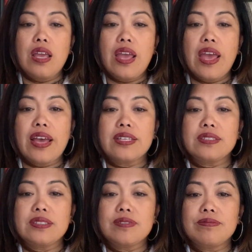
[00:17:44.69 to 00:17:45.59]
and
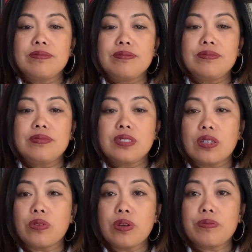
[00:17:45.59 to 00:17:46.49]

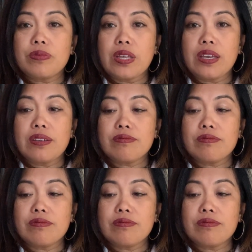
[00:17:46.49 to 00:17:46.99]
like